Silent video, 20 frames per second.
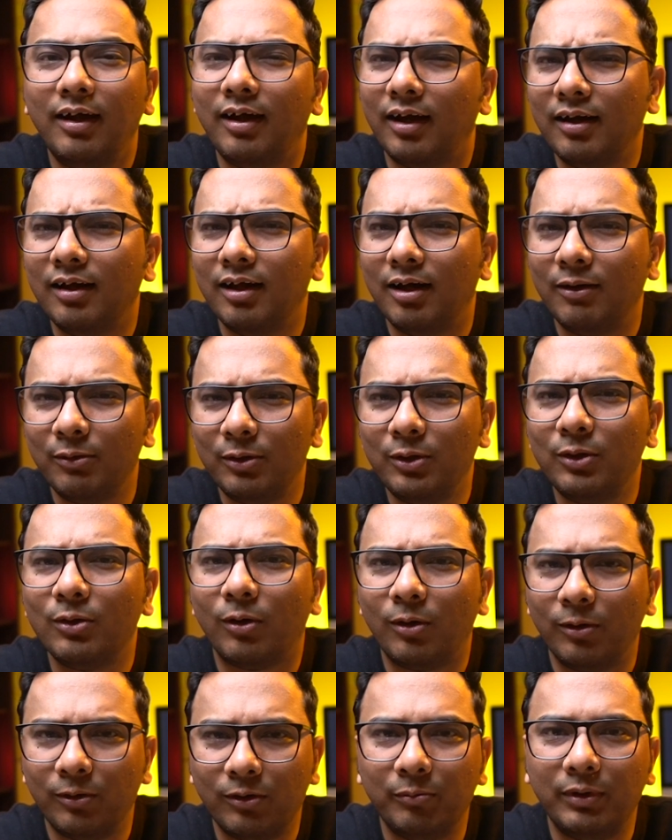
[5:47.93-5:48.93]
And how do you
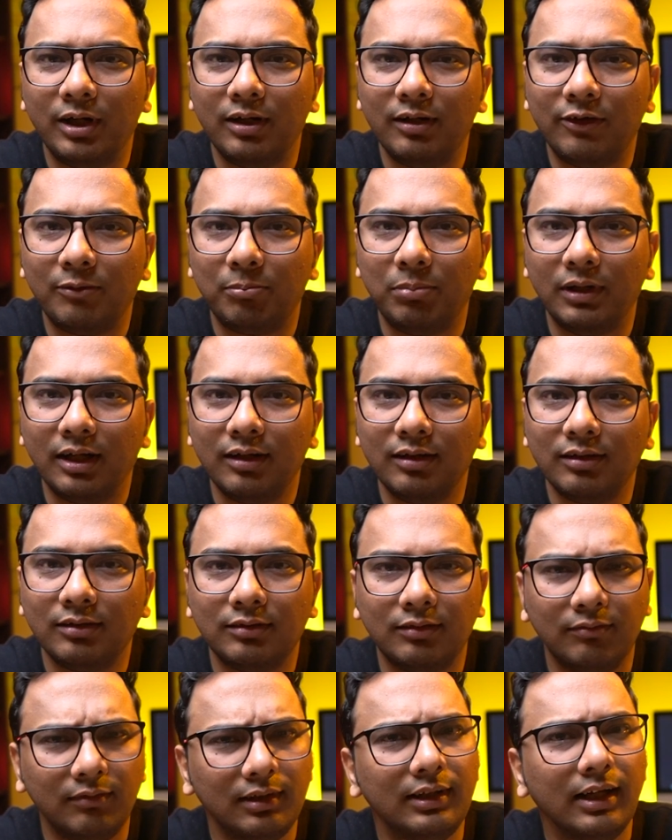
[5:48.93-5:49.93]
automate this plan?
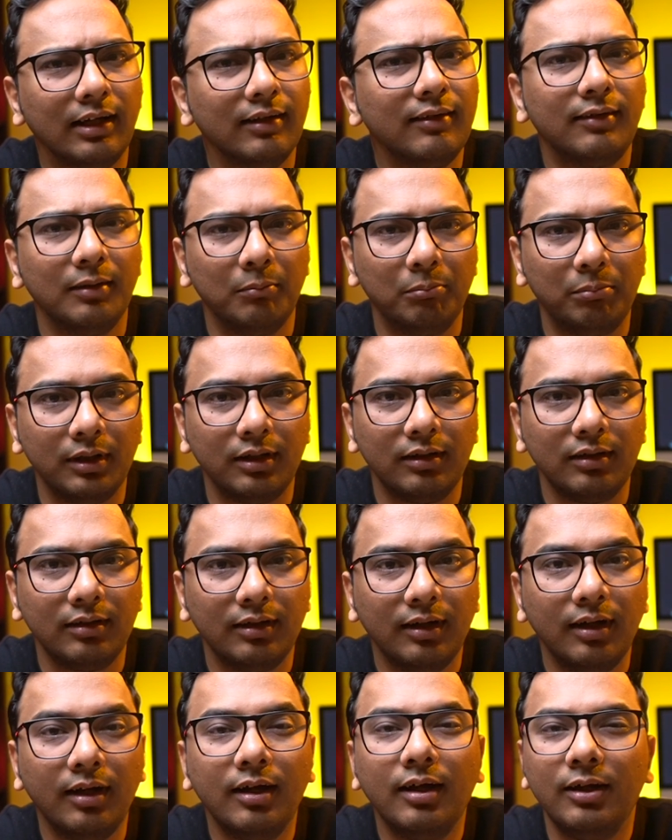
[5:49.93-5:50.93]
Well, that's simple.
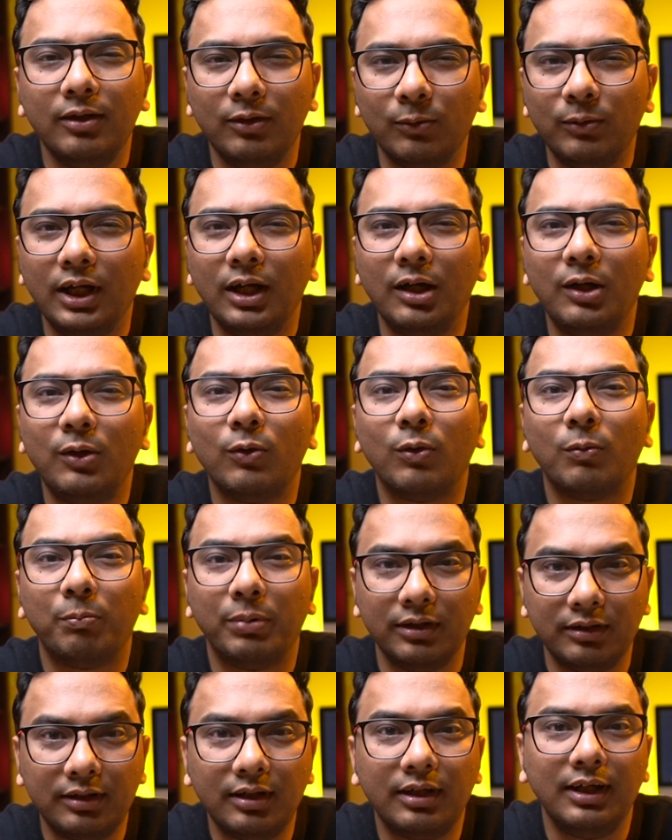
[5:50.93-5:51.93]
You need to
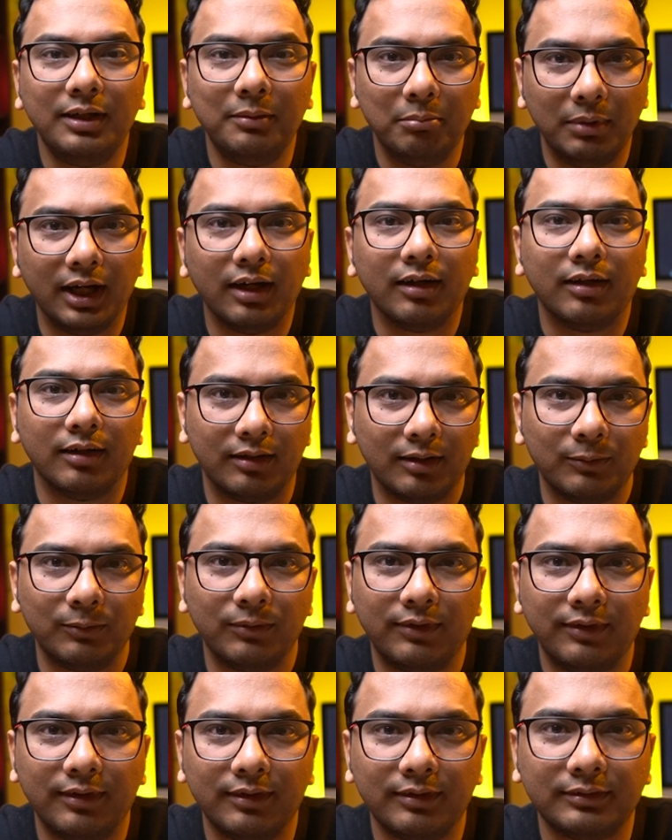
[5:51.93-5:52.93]
open 3 bank
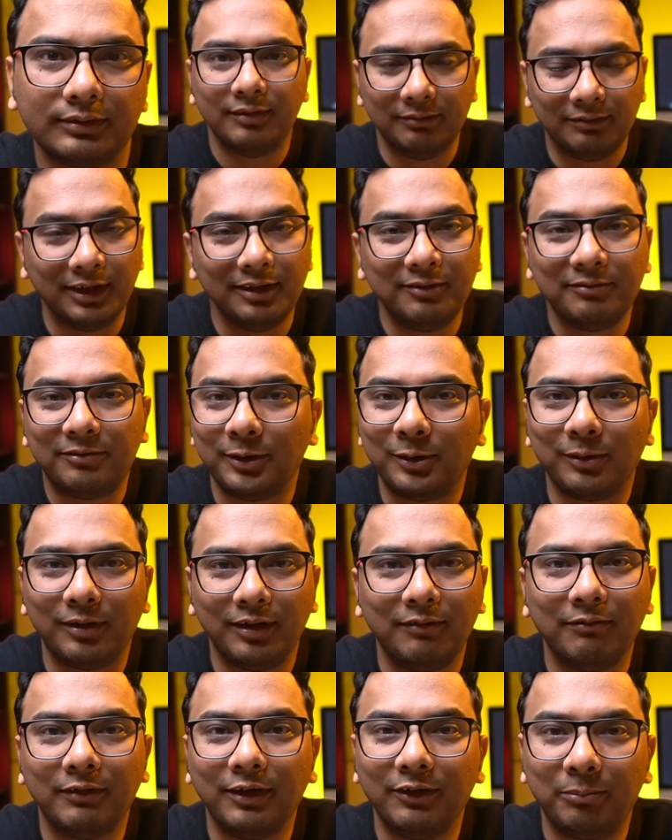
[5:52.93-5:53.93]
accounts. One for your
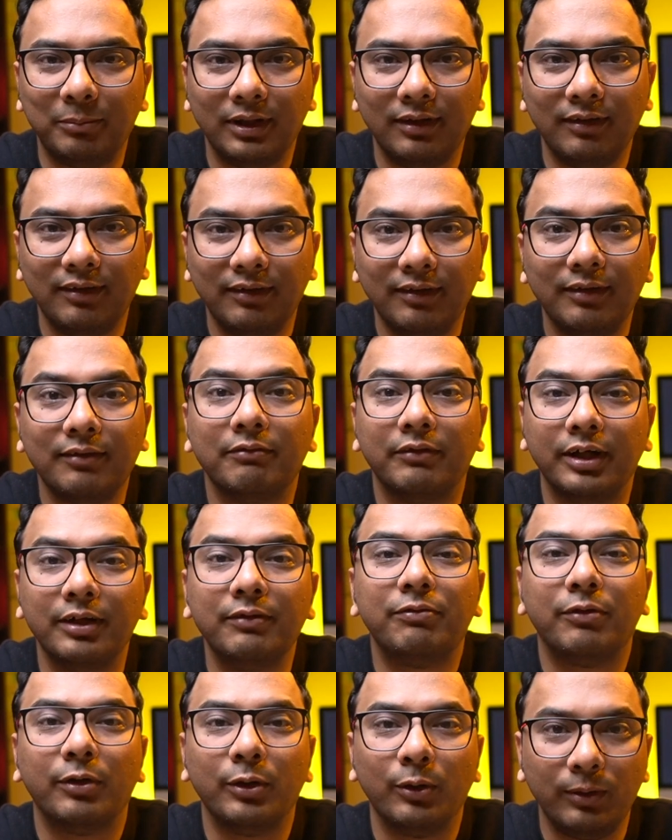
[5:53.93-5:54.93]
investments,
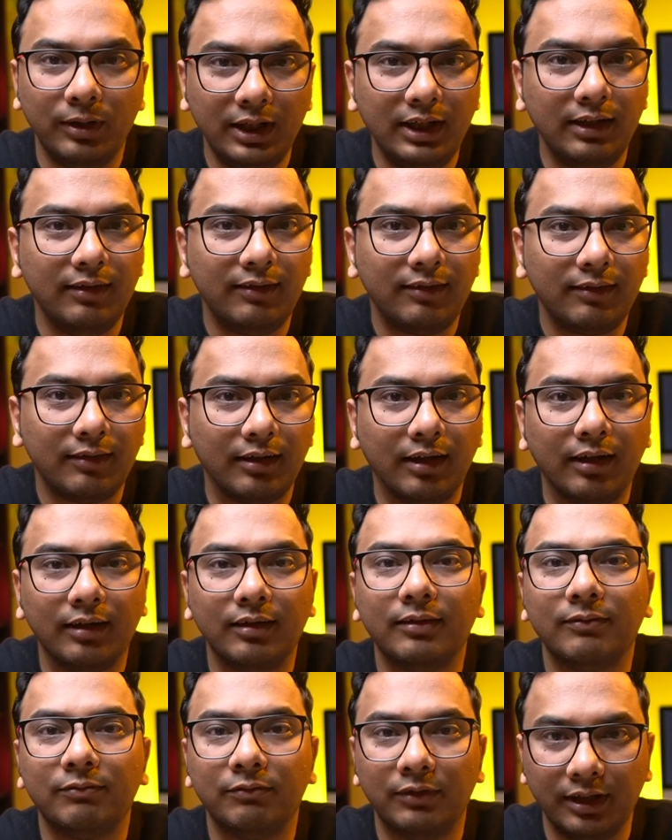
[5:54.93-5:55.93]
one for your needs,
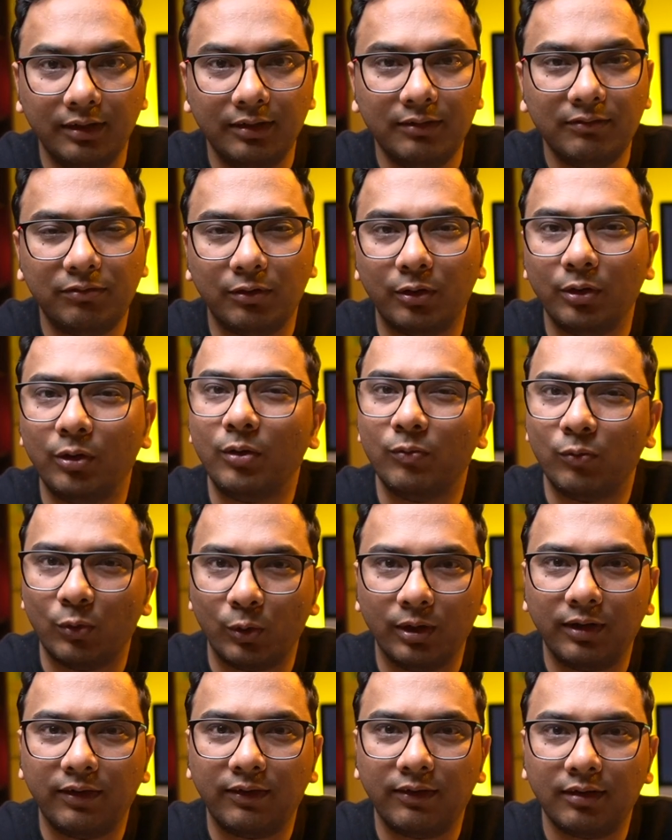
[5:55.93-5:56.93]
and one for your
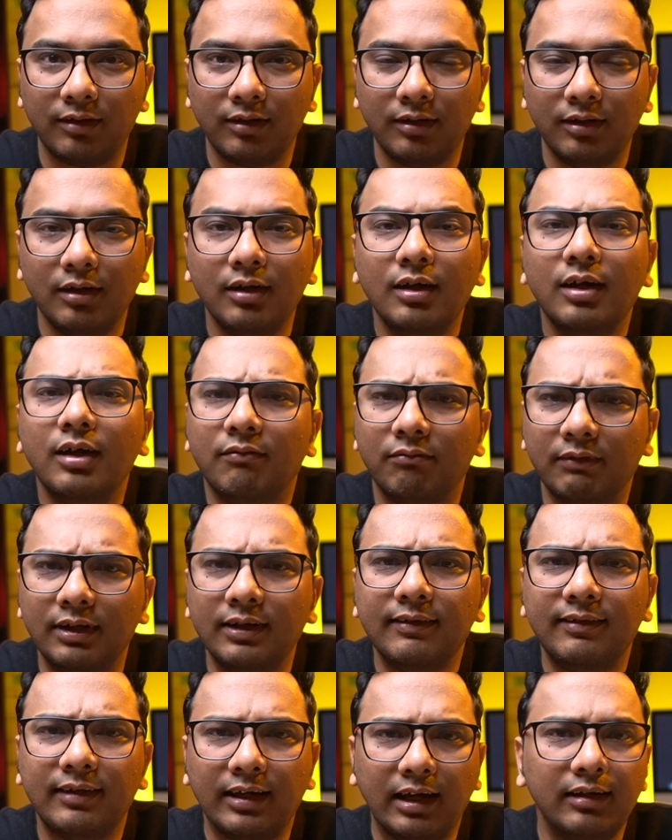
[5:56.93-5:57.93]
wants. When
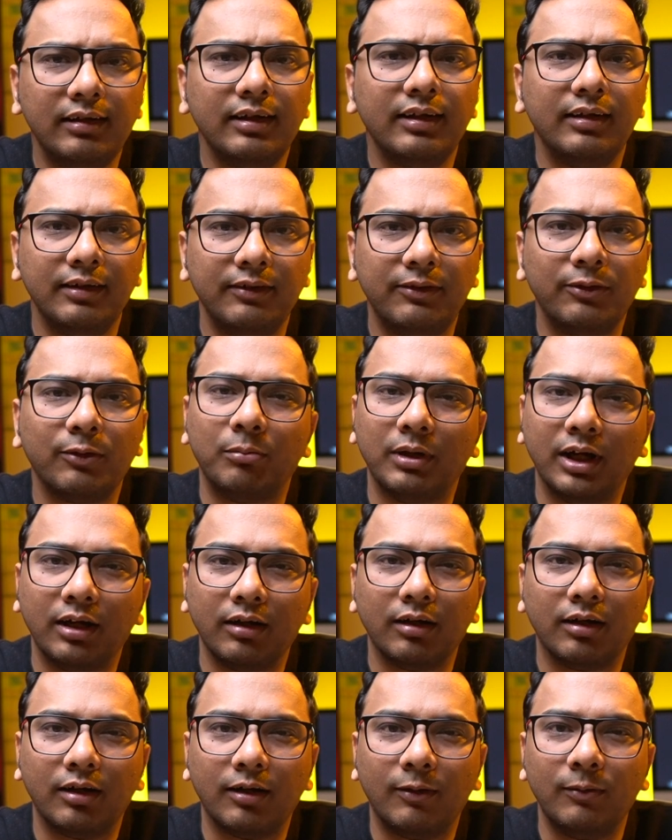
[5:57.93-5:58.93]
the salary hits your
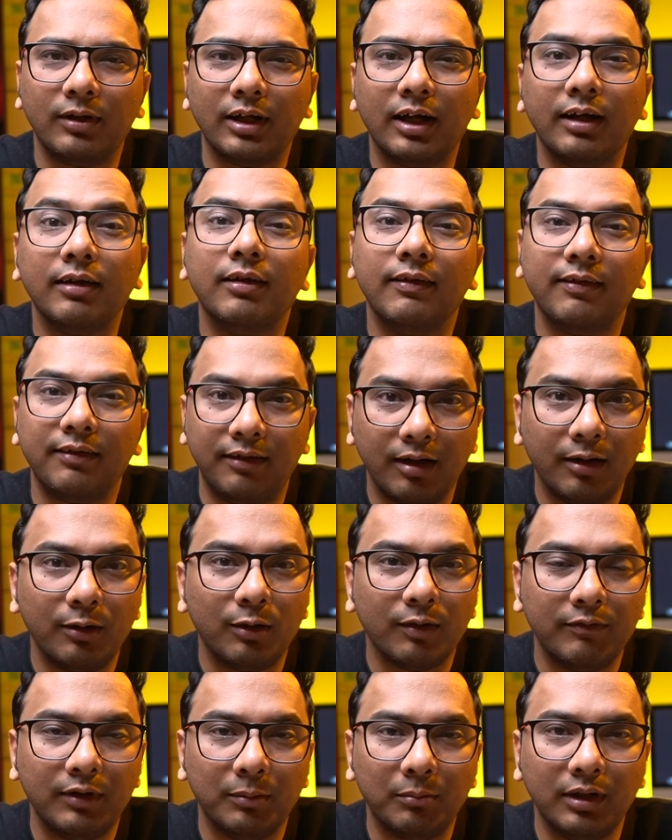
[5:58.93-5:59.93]
bank account at the start
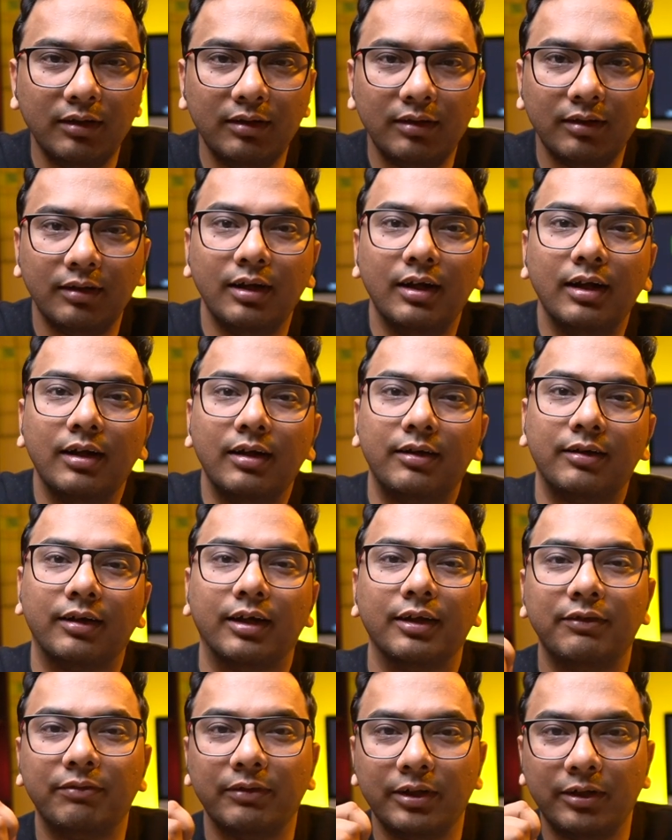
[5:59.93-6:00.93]
of the month,
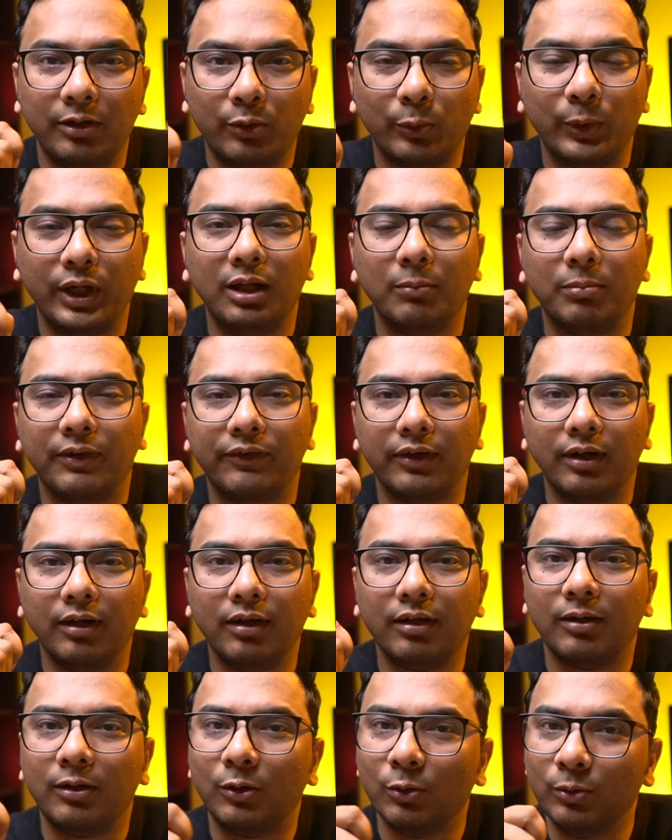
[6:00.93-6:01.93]
transfer the
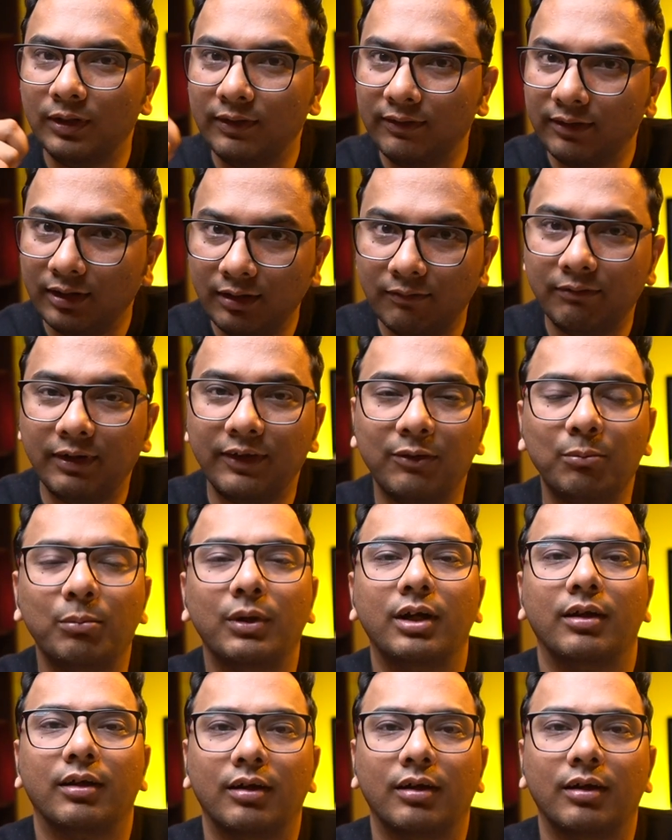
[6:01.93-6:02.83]
20% to this investment